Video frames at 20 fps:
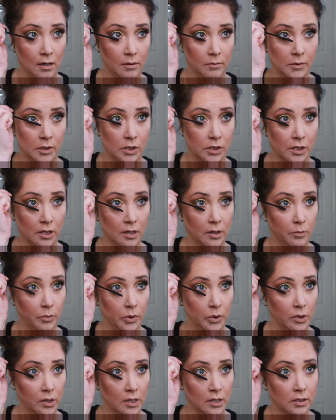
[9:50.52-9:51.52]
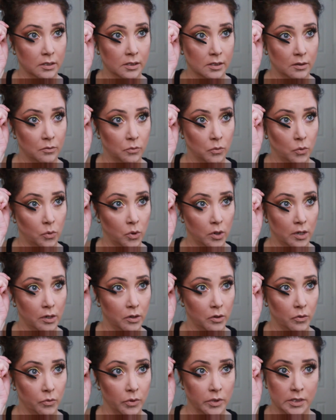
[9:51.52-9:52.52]
I'm just gonna put on some
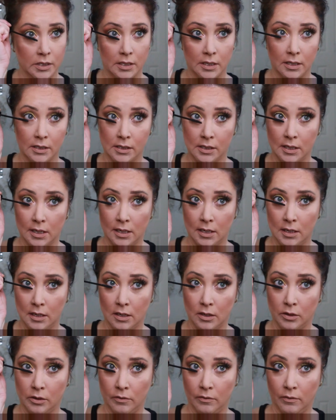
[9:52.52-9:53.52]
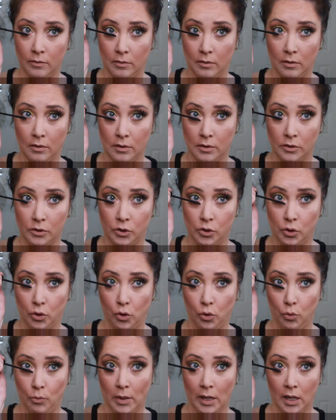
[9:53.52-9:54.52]
water resistant
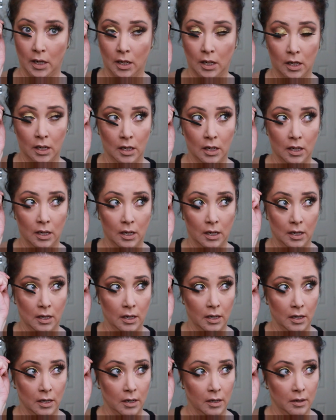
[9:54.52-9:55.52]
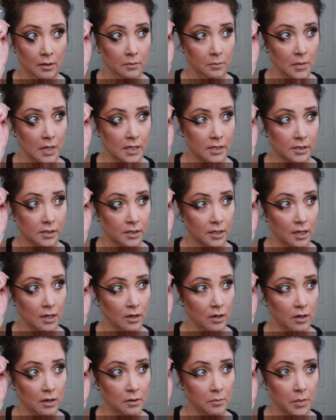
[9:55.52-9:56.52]
Scuba
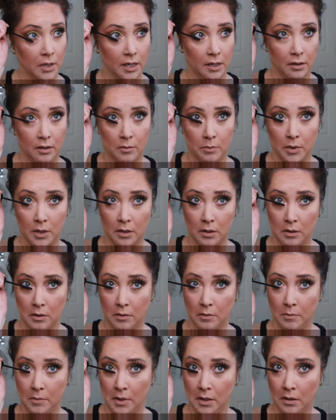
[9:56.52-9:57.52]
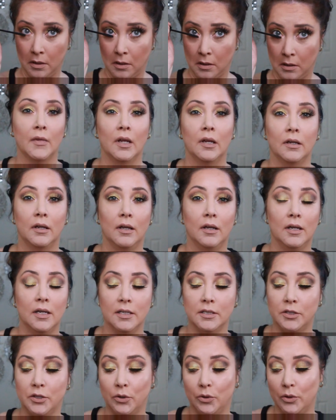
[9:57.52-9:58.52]
mascara by The Balm.
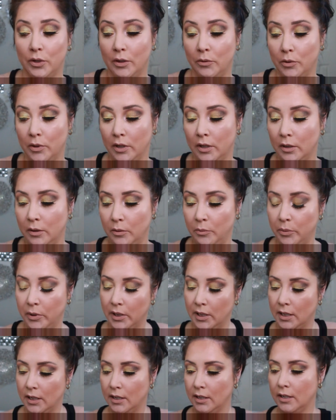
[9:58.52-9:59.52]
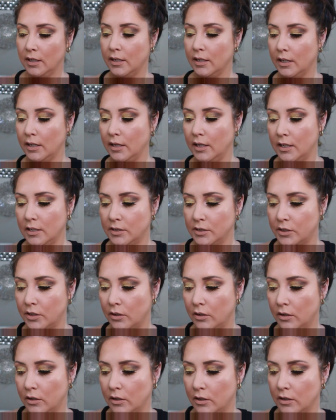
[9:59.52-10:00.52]
Okay, so now we're gonna apply,
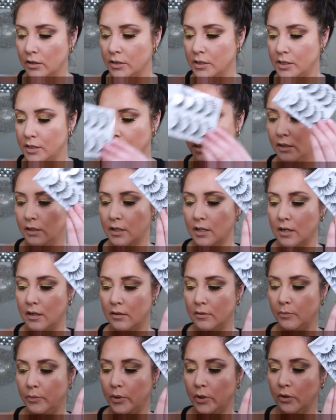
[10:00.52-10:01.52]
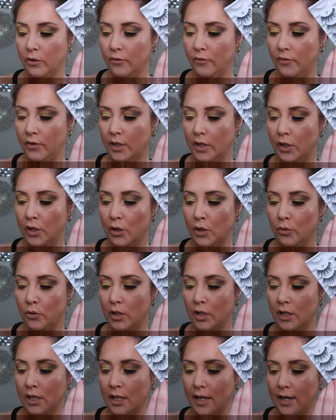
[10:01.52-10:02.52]
these are Salon Perfect
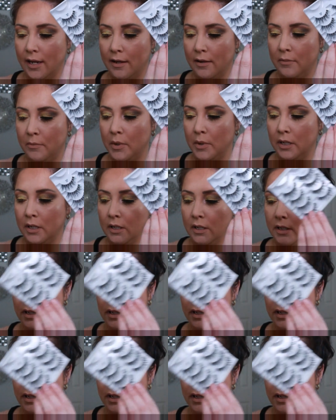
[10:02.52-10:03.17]
Go Glam.